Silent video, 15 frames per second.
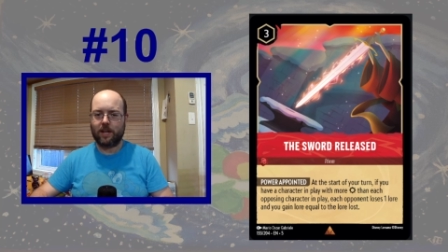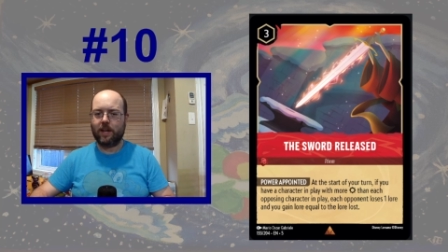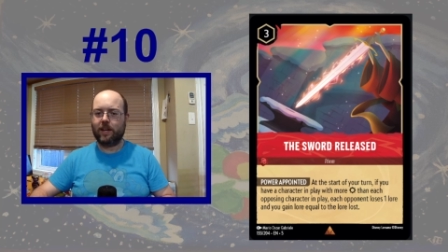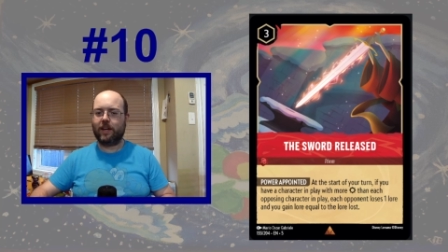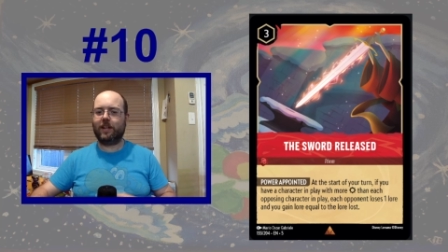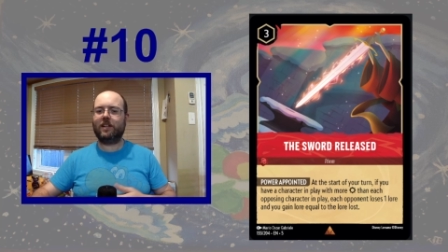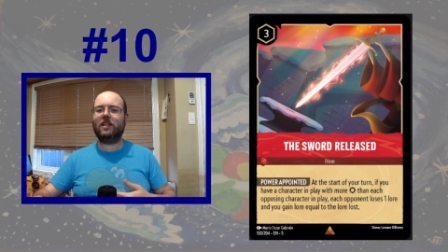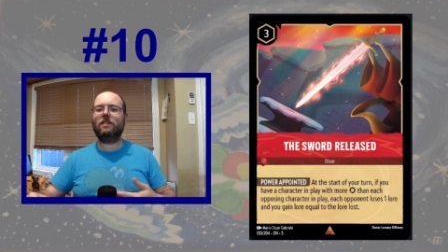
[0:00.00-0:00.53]

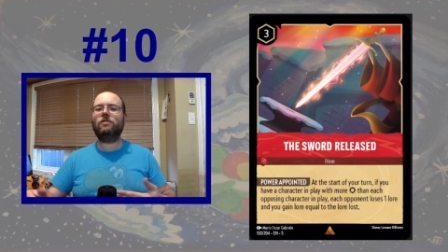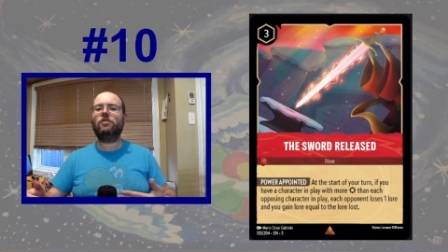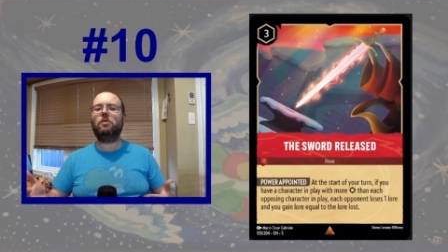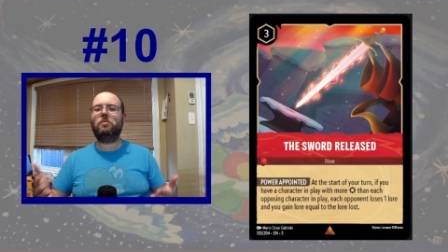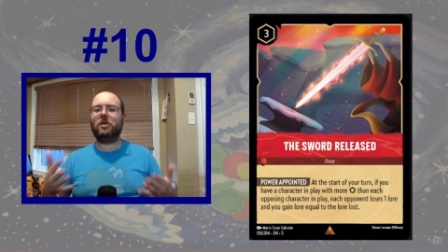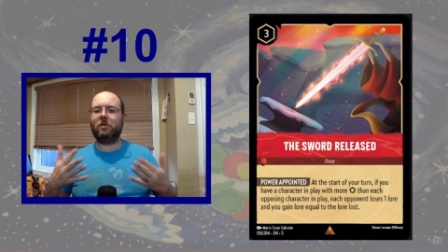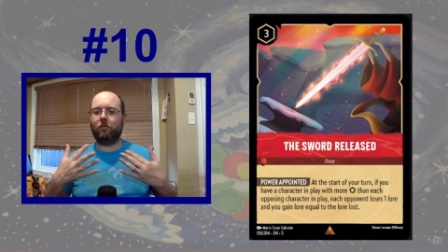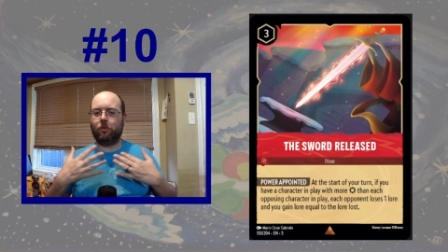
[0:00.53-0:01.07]
And it gives you a
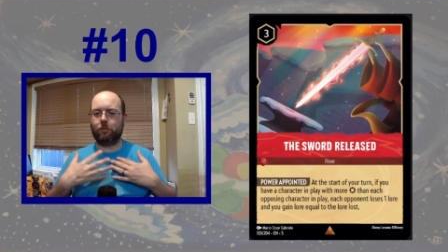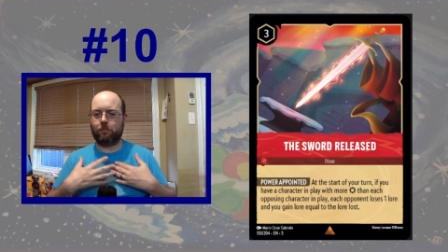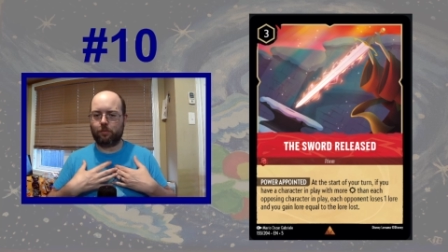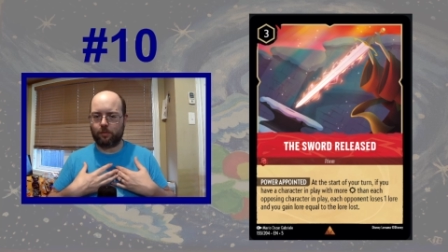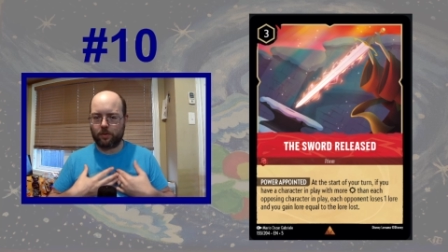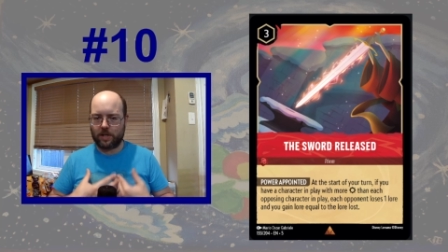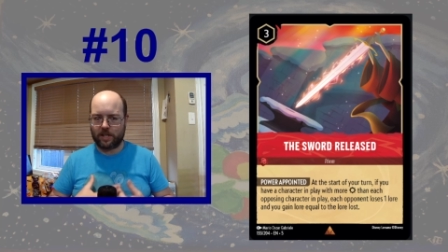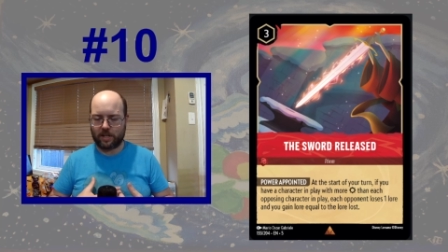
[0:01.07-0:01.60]
bit more
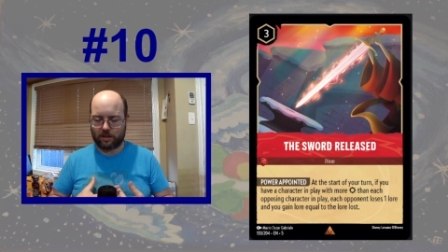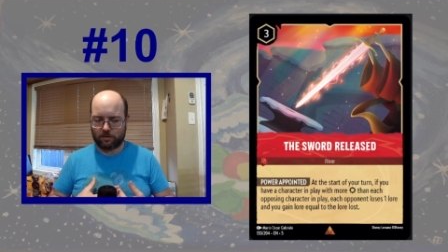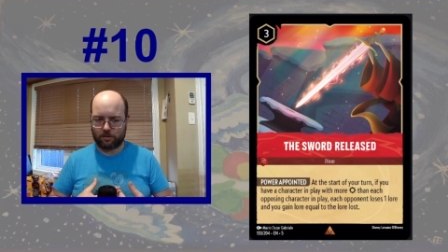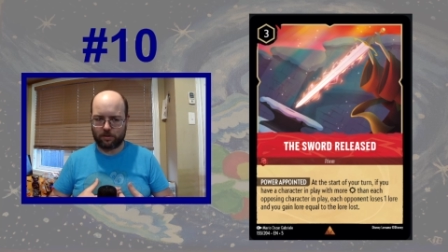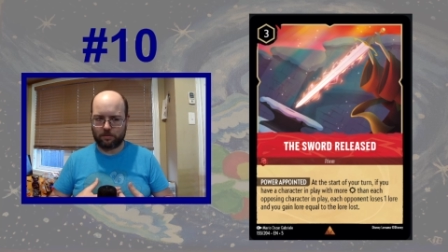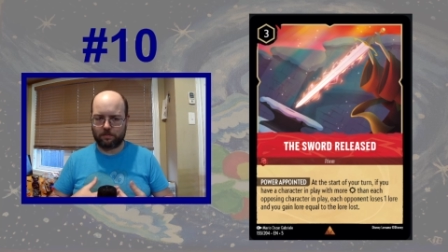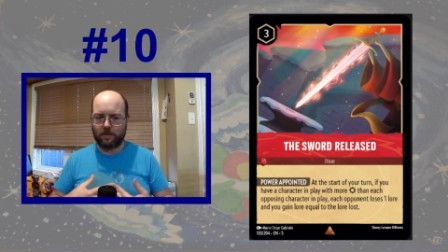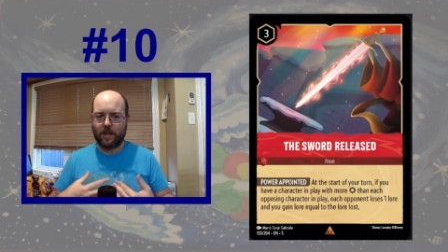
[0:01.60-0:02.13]
breathing
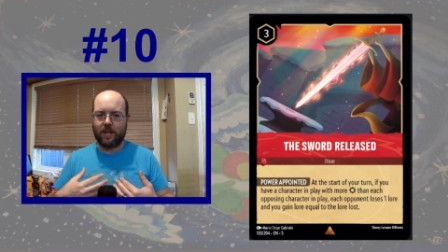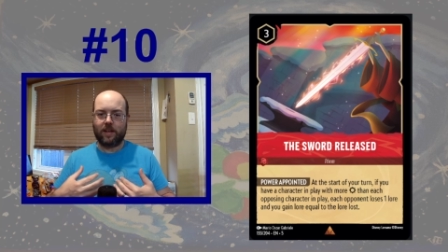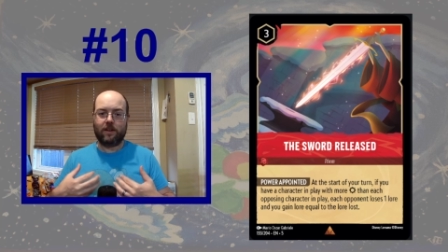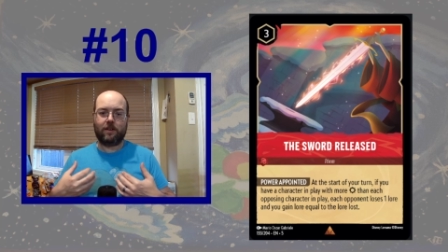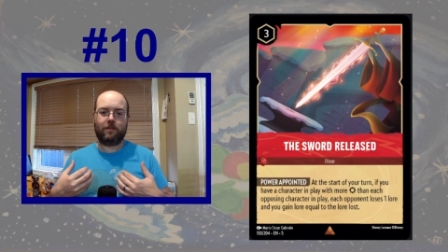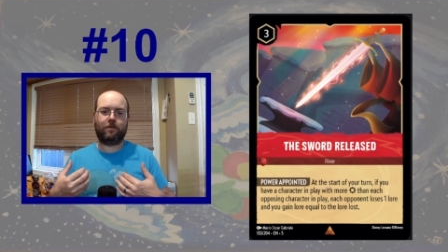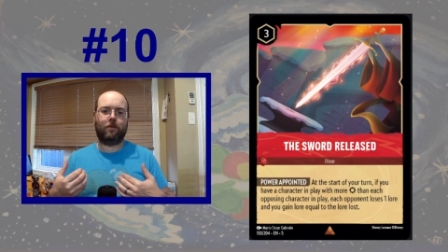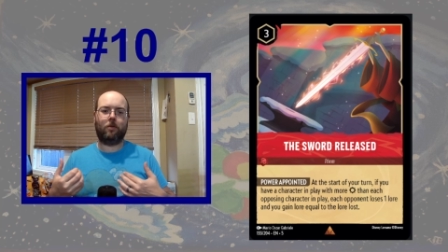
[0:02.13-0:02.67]
room
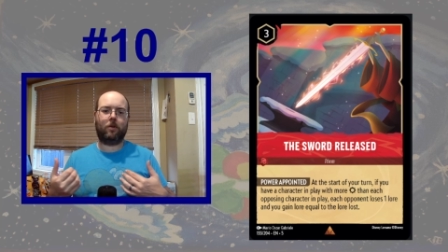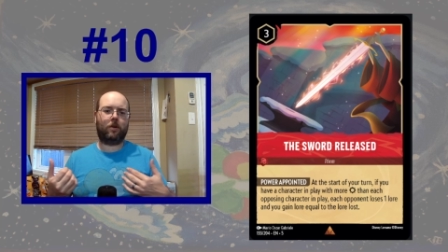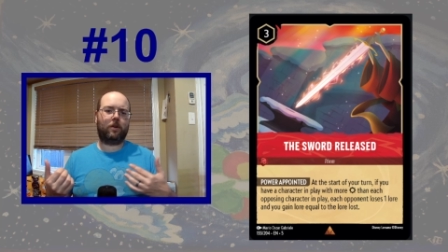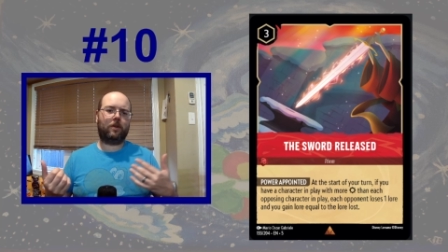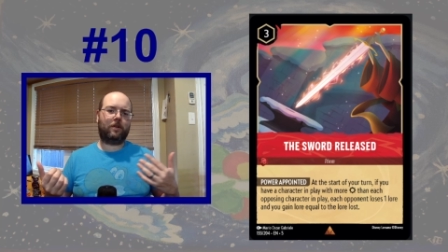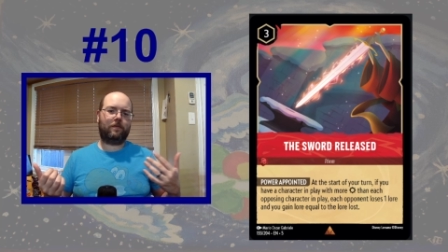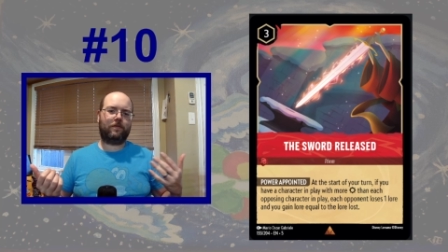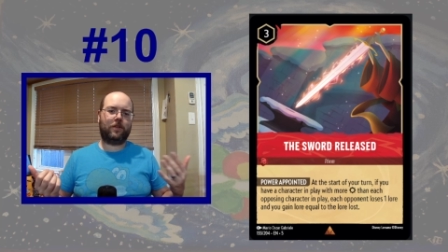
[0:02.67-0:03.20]

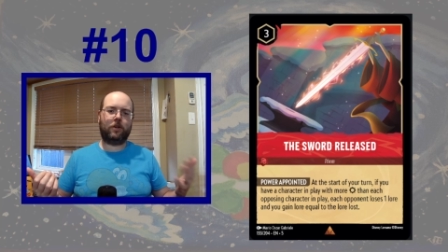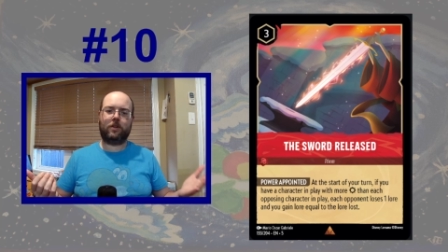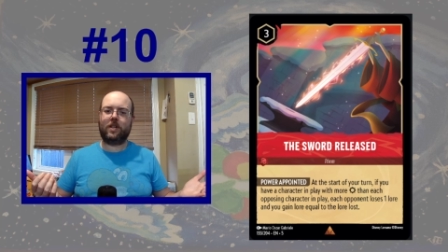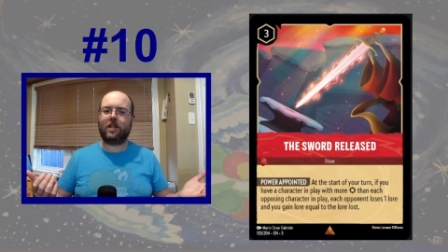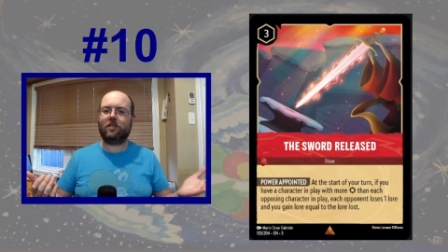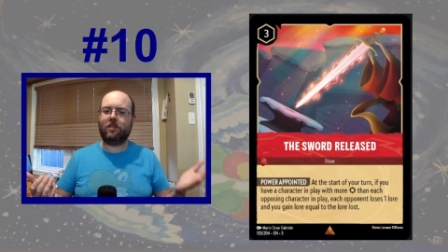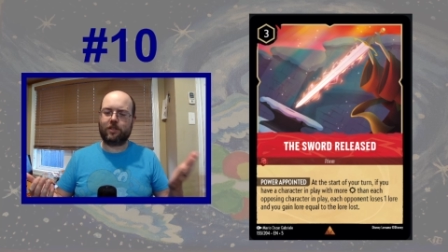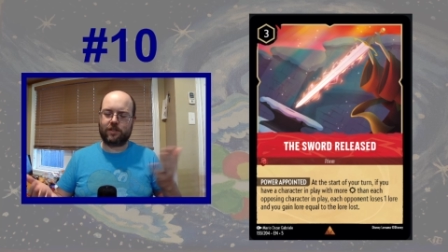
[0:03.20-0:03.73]
for your
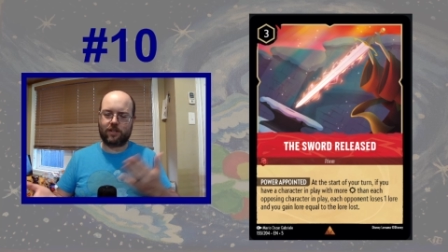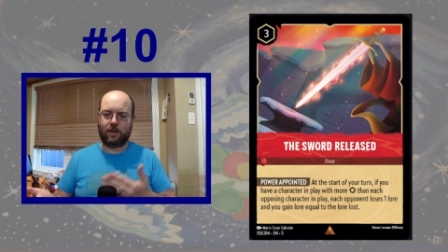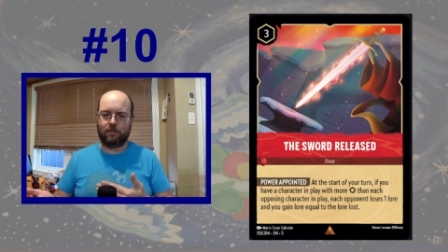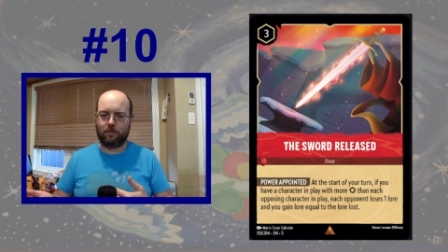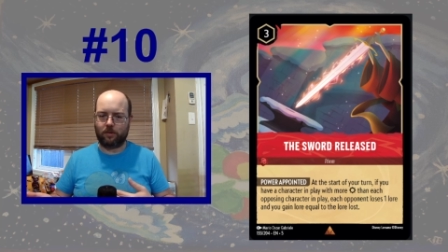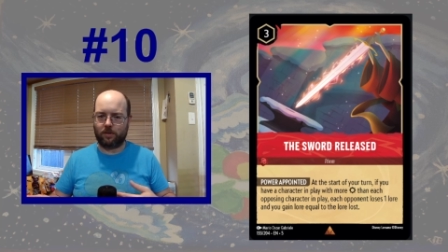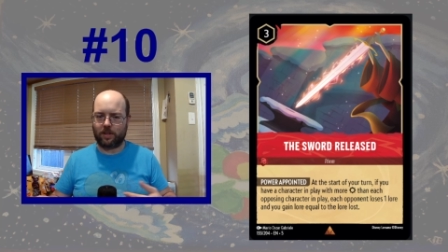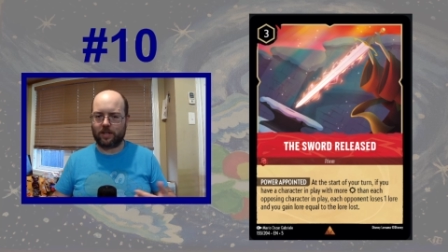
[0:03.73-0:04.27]
deck to
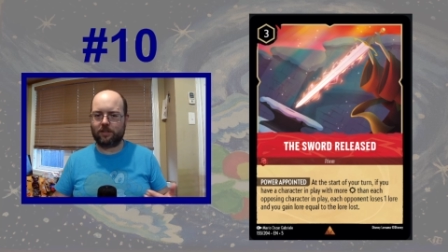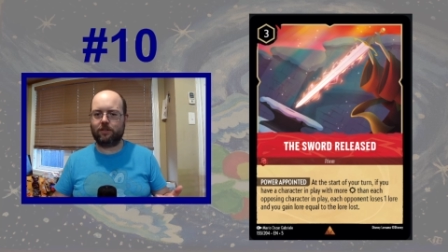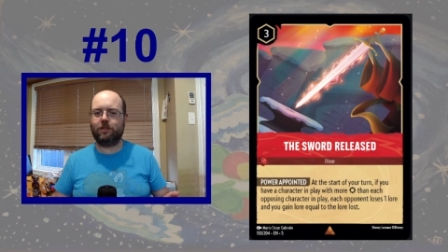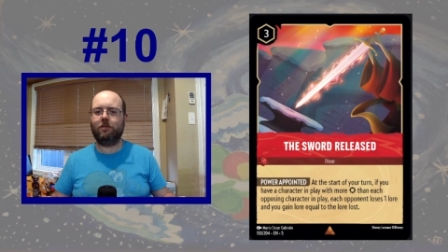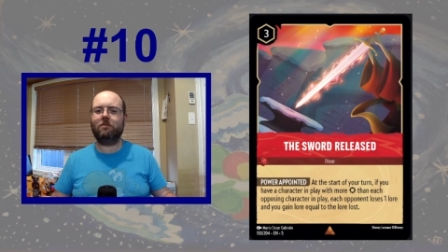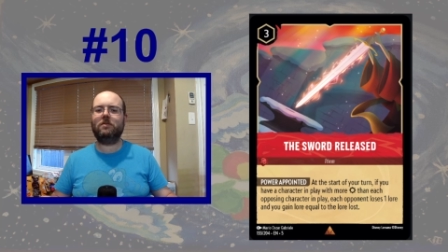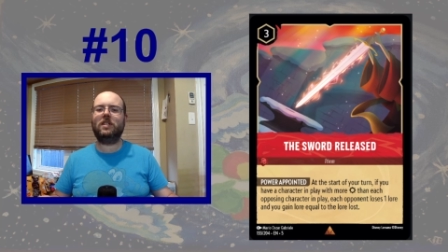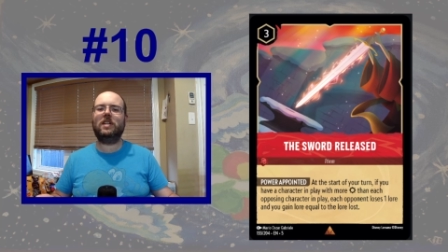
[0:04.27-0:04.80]
stumble. And you
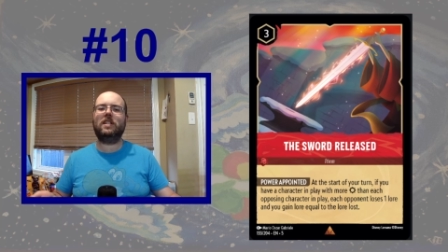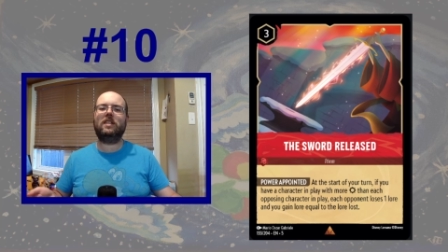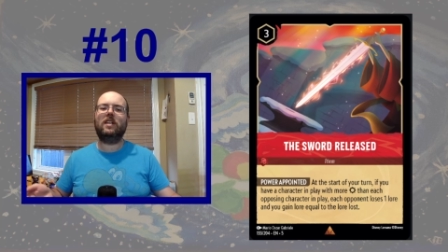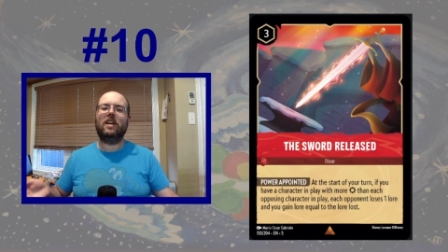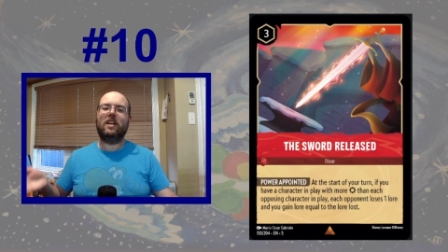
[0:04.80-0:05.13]
don't need